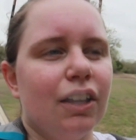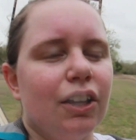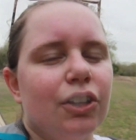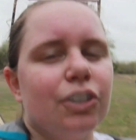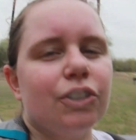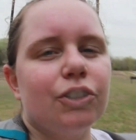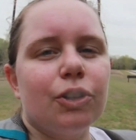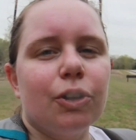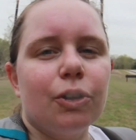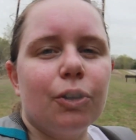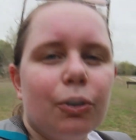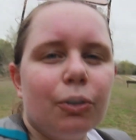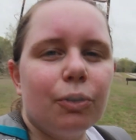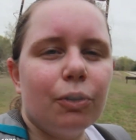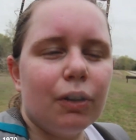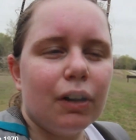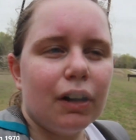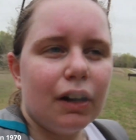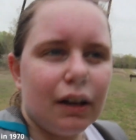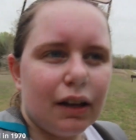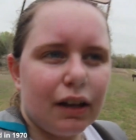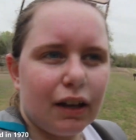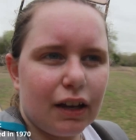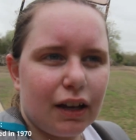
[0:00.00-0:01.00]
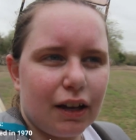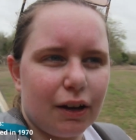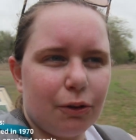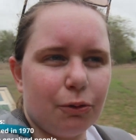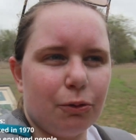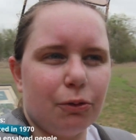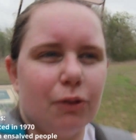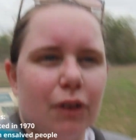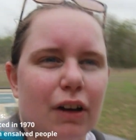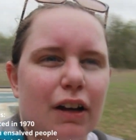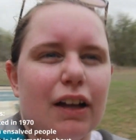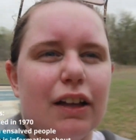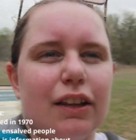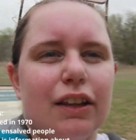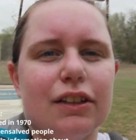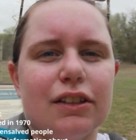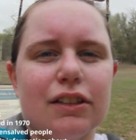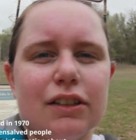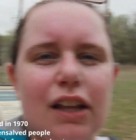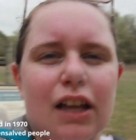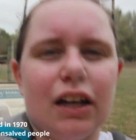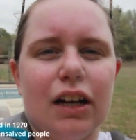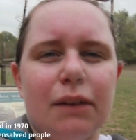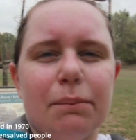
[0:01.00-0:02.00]
So there's a
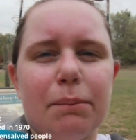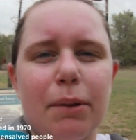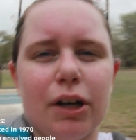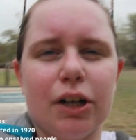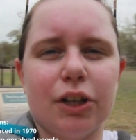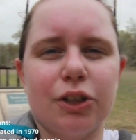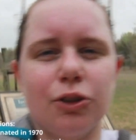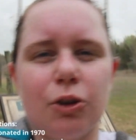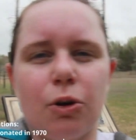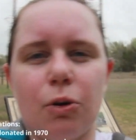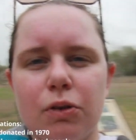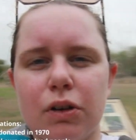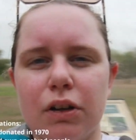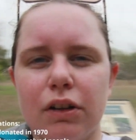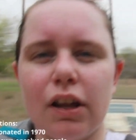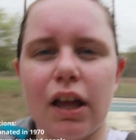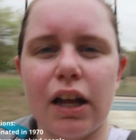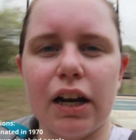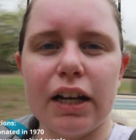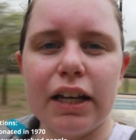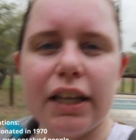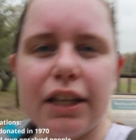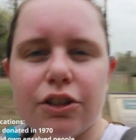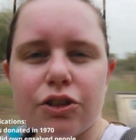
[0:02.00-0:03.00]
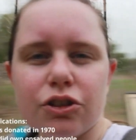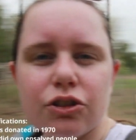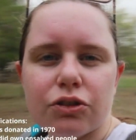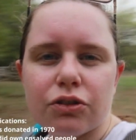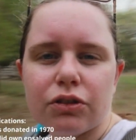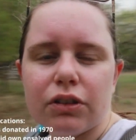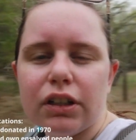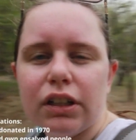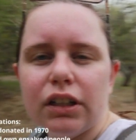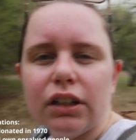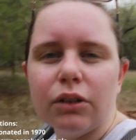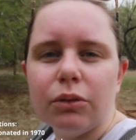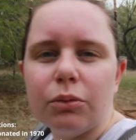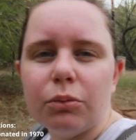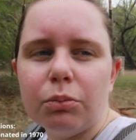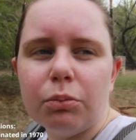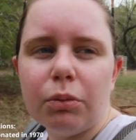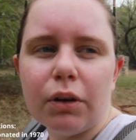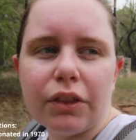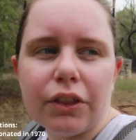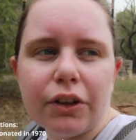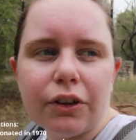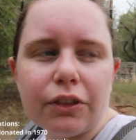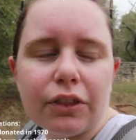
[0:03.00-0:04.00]
lot of the parks hold a lot of history,
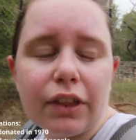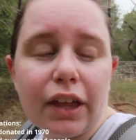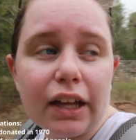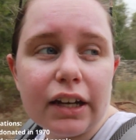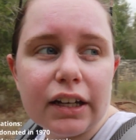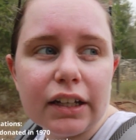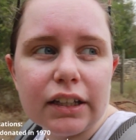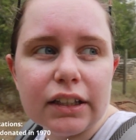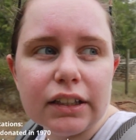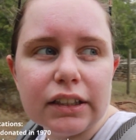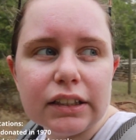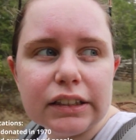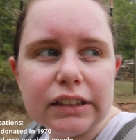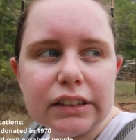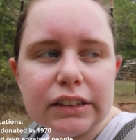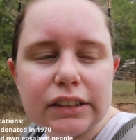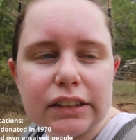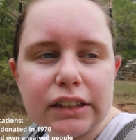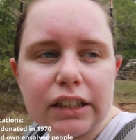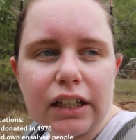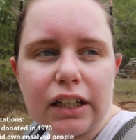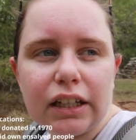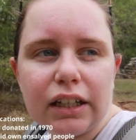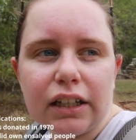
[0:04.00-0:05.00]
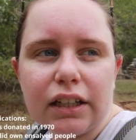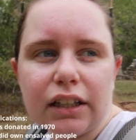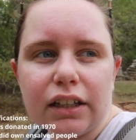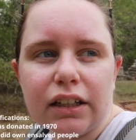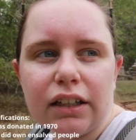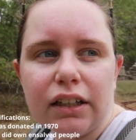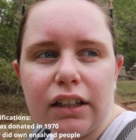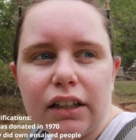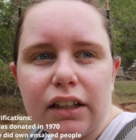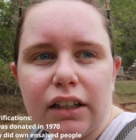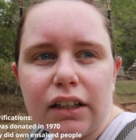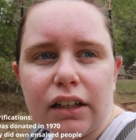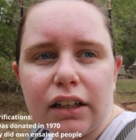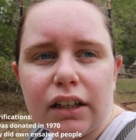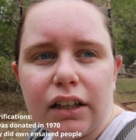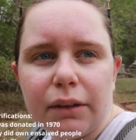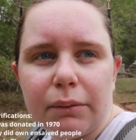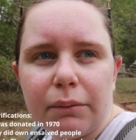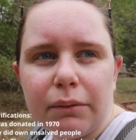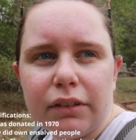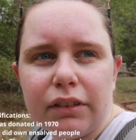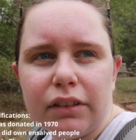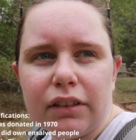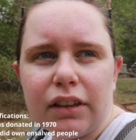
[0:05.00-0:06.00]
whether that is
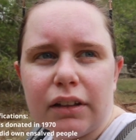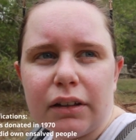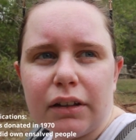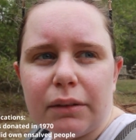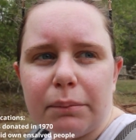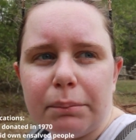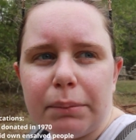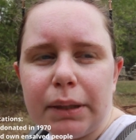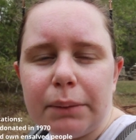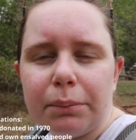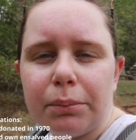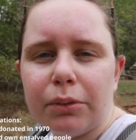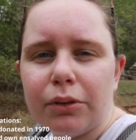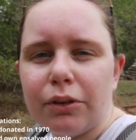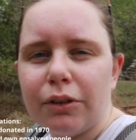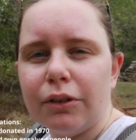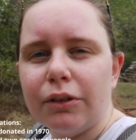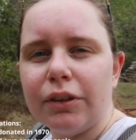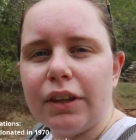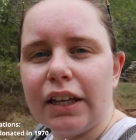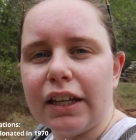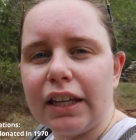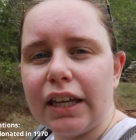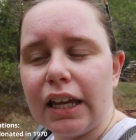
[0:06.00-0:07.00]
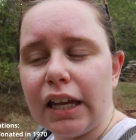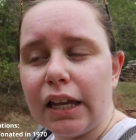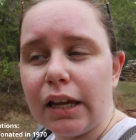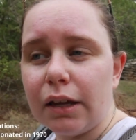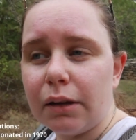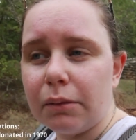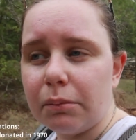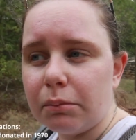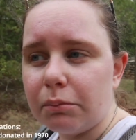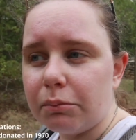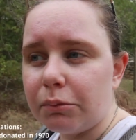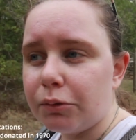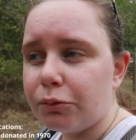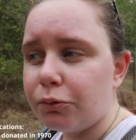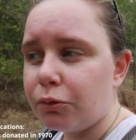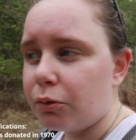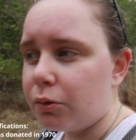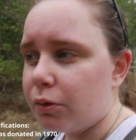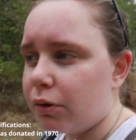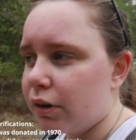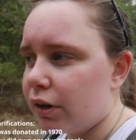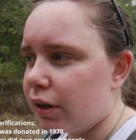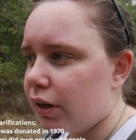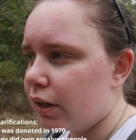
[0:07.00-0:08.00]
the people that came
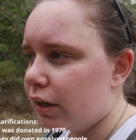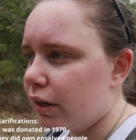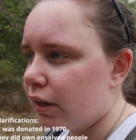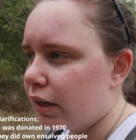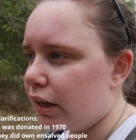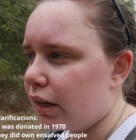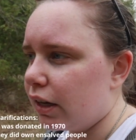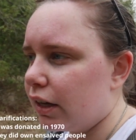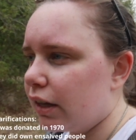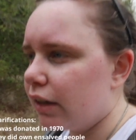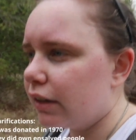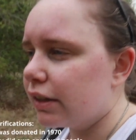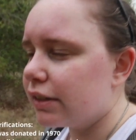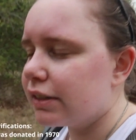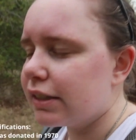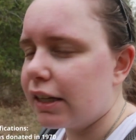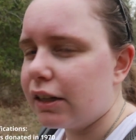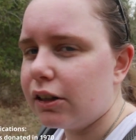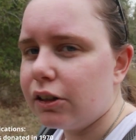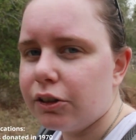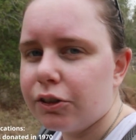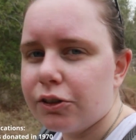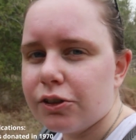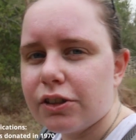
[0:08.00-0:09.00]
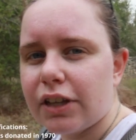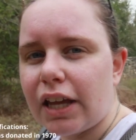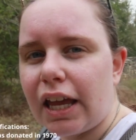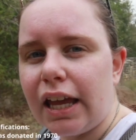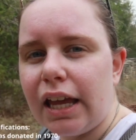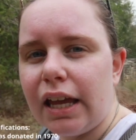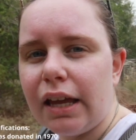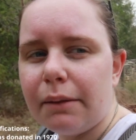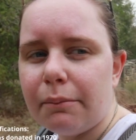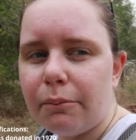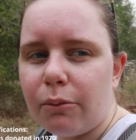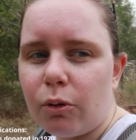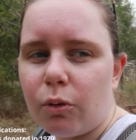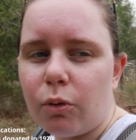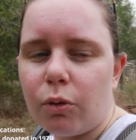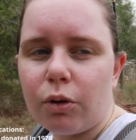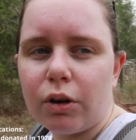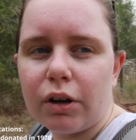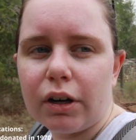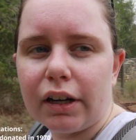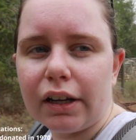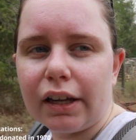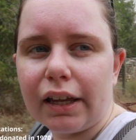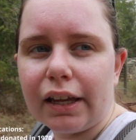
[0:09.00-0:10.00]
before the settlers came,
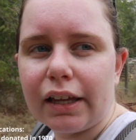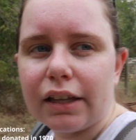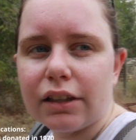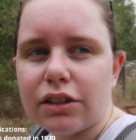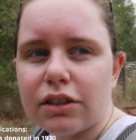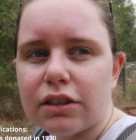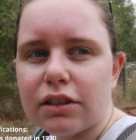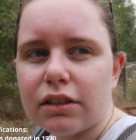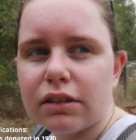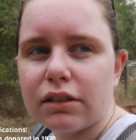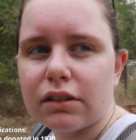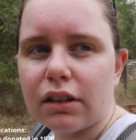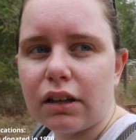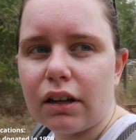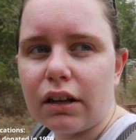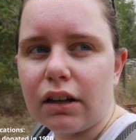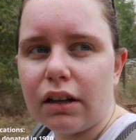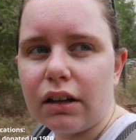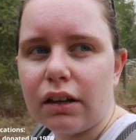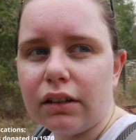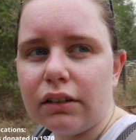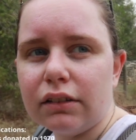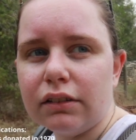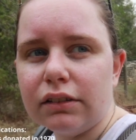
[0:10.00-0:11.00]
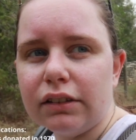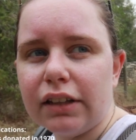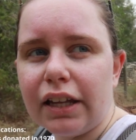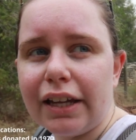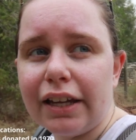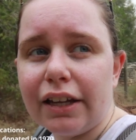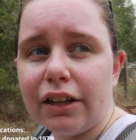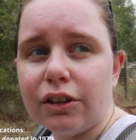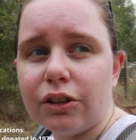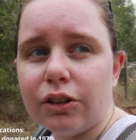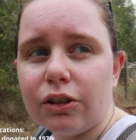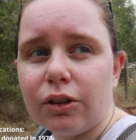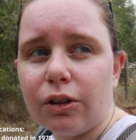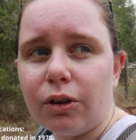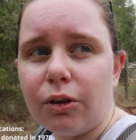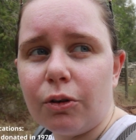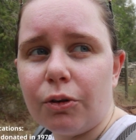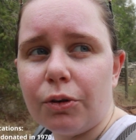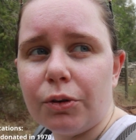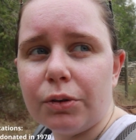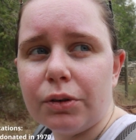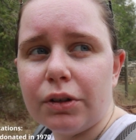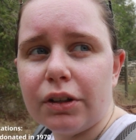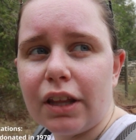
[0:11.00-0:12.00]
or it's land
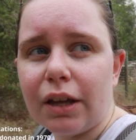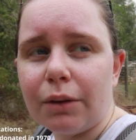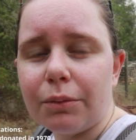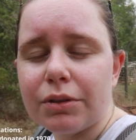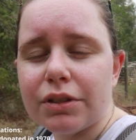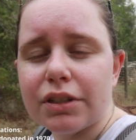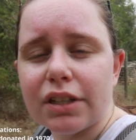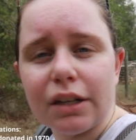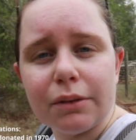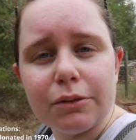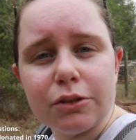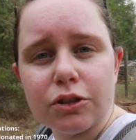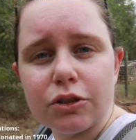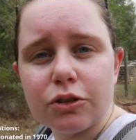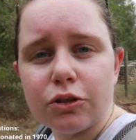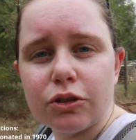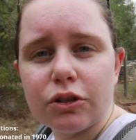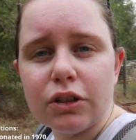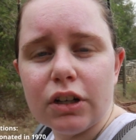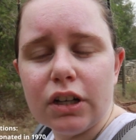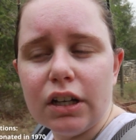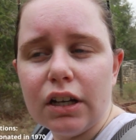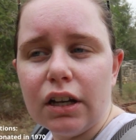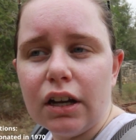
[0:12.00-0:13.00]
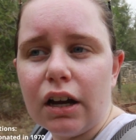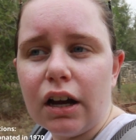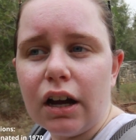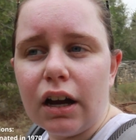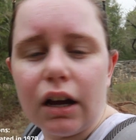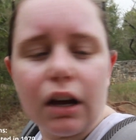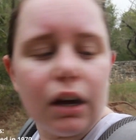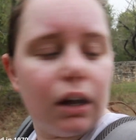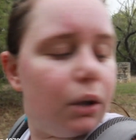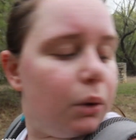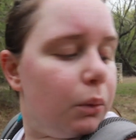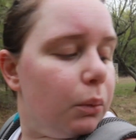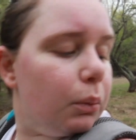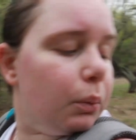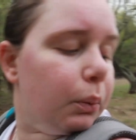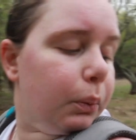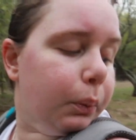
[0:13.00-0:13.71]
owned that was then bought